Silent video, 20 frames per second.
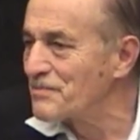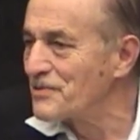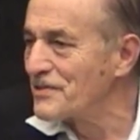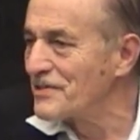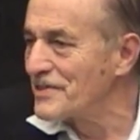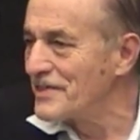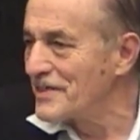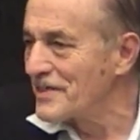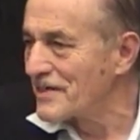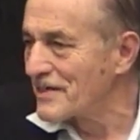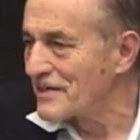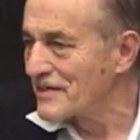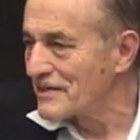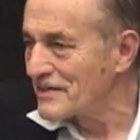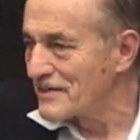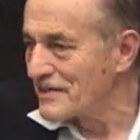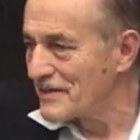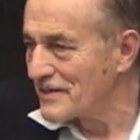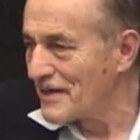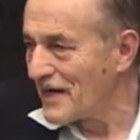per
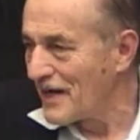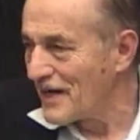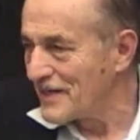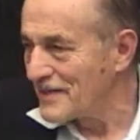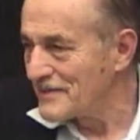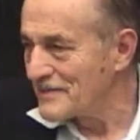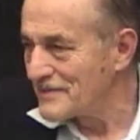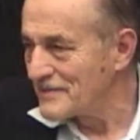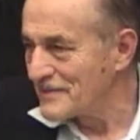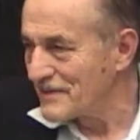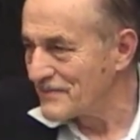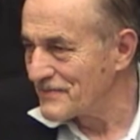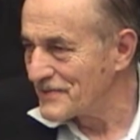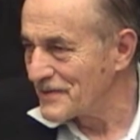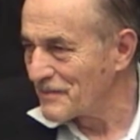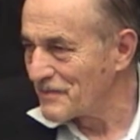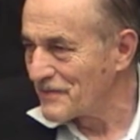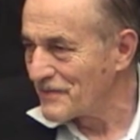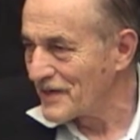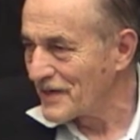year in height of
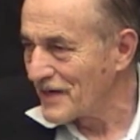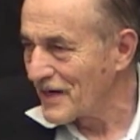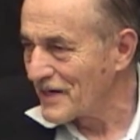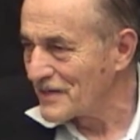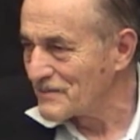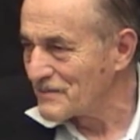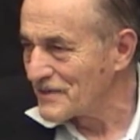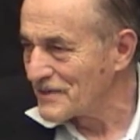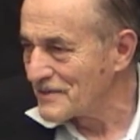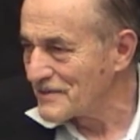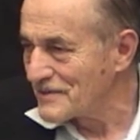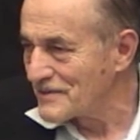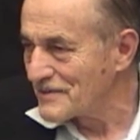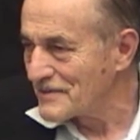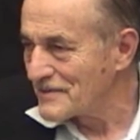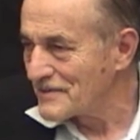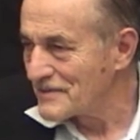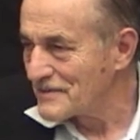some of our hardwoods.